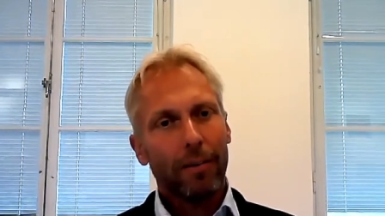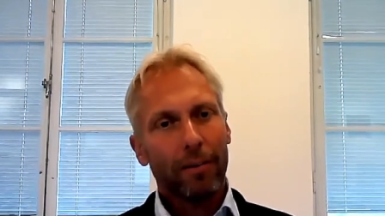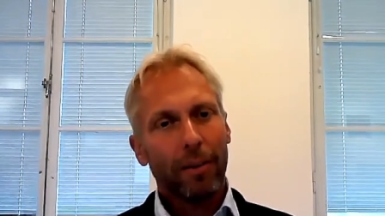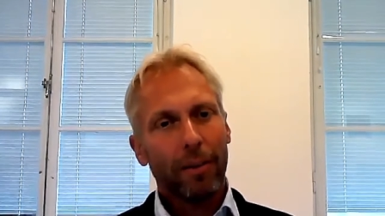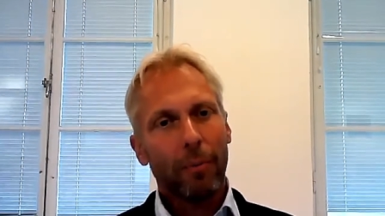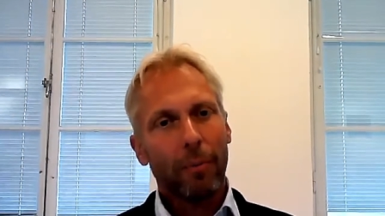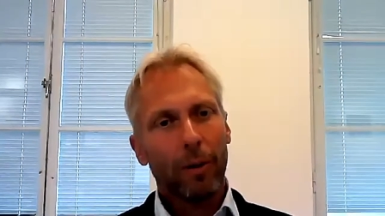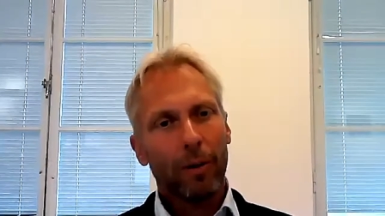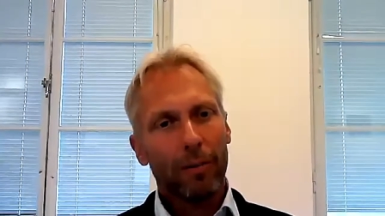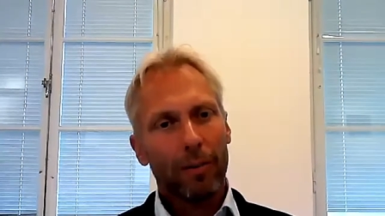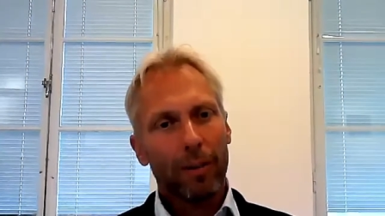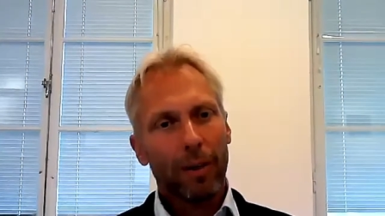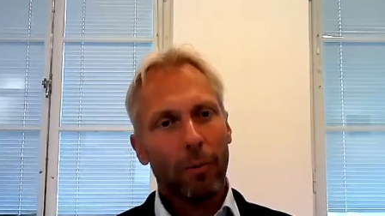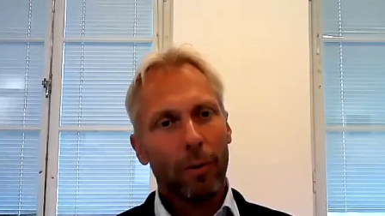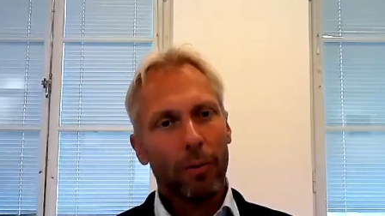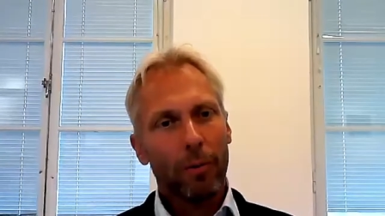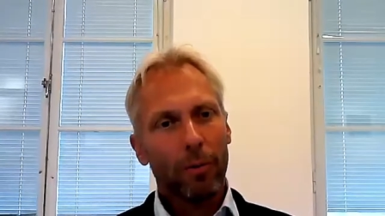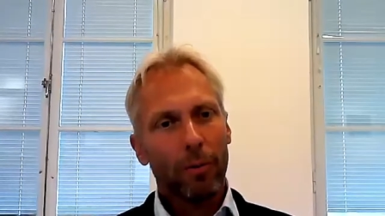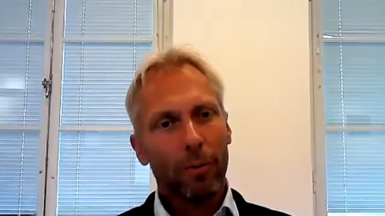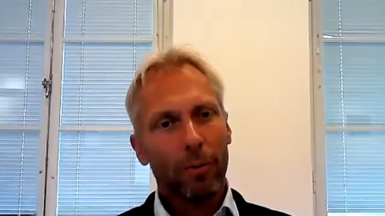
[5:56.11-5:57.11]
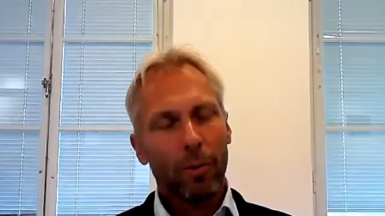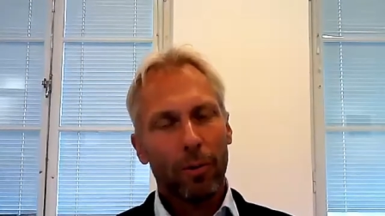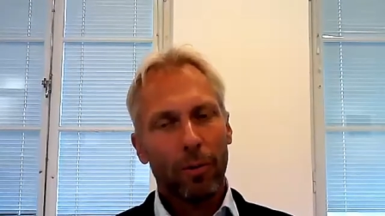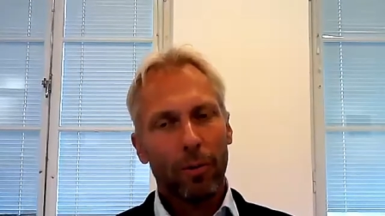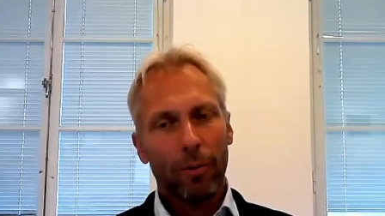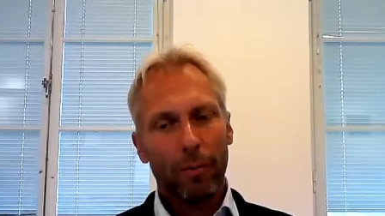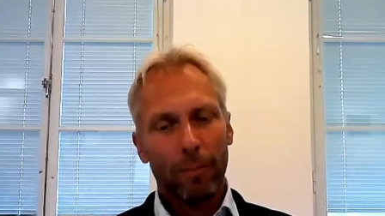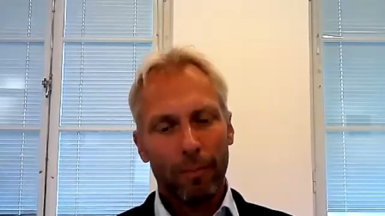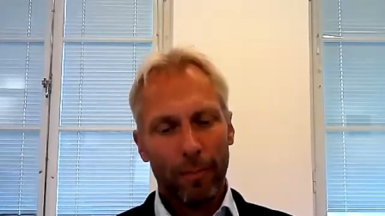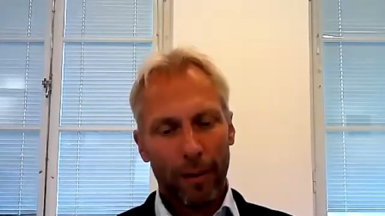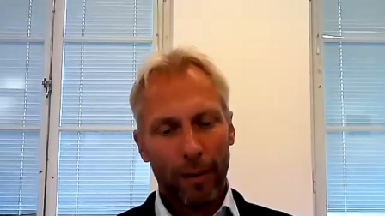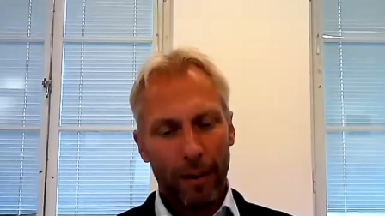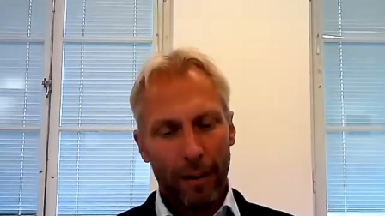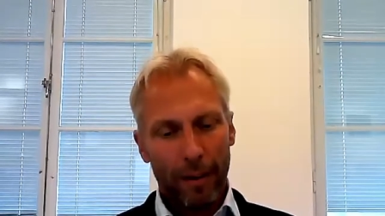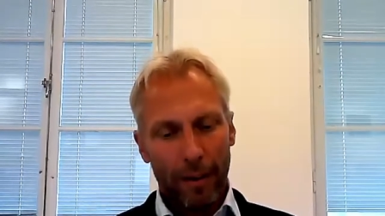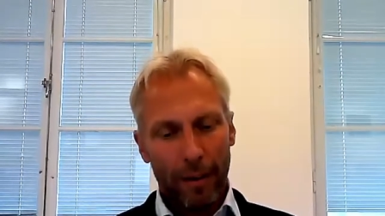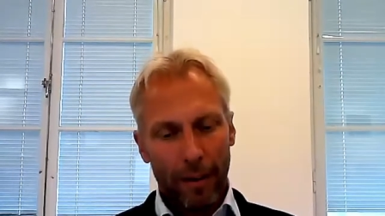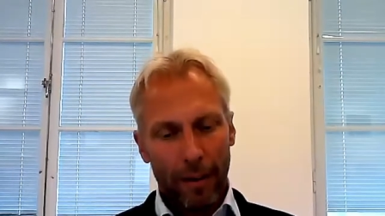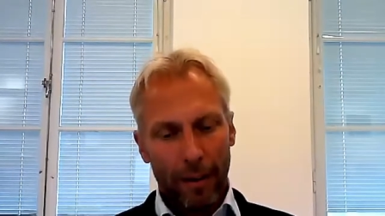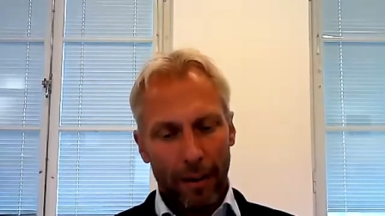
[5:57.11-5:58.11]
someone someone to talk
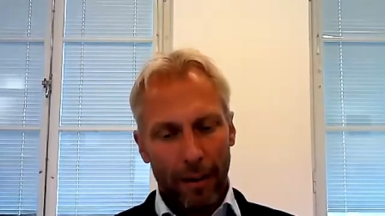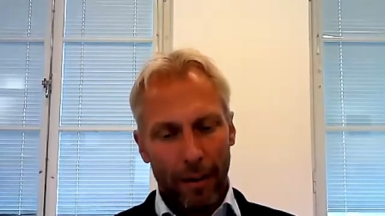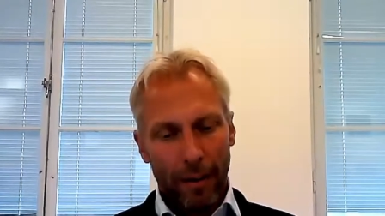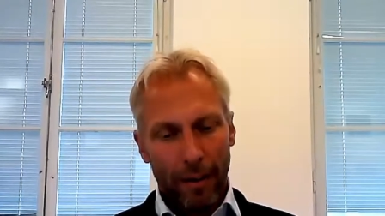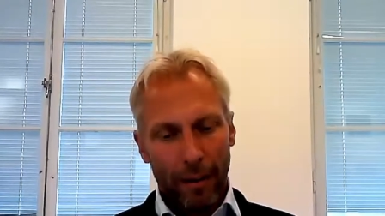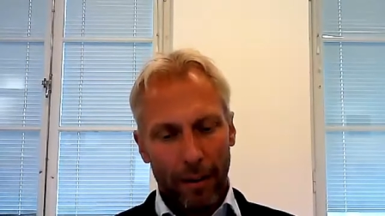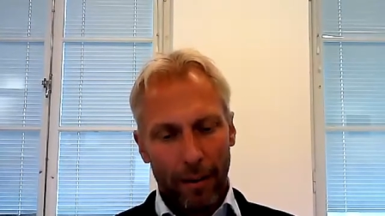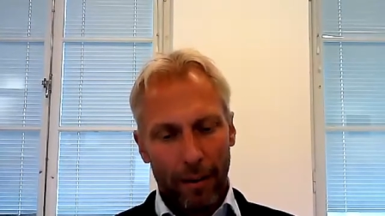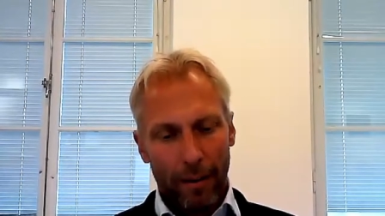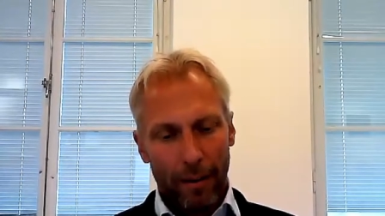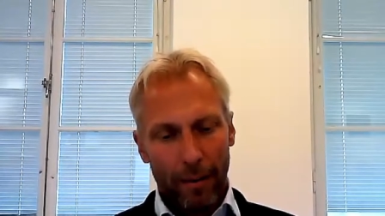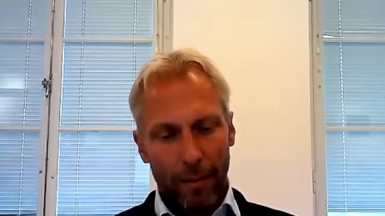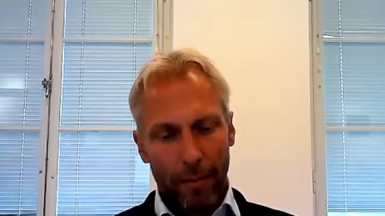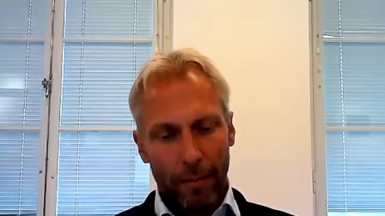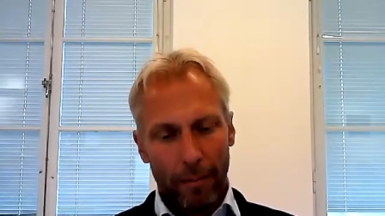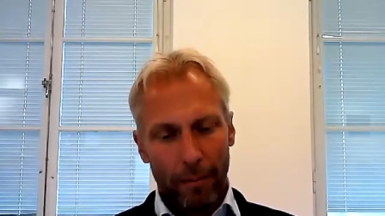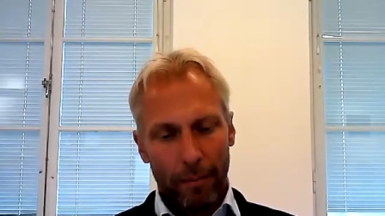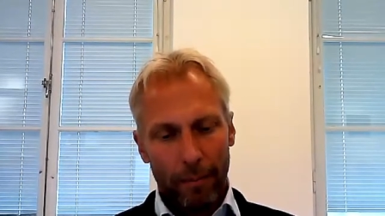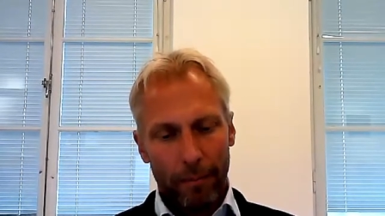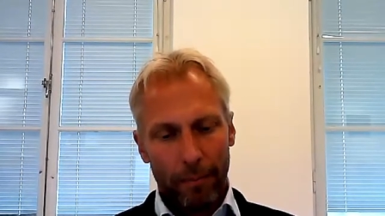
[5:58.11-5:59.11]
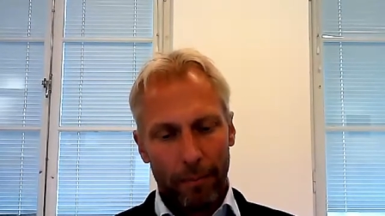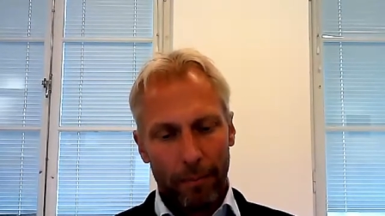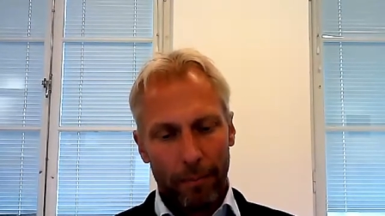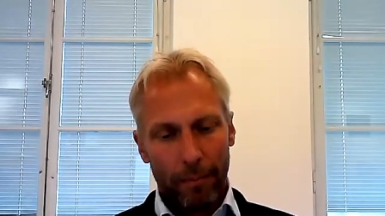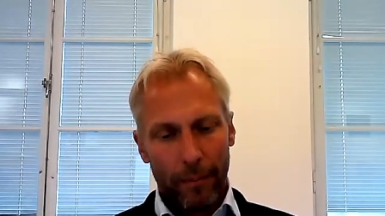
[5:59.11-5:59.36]
to. Um,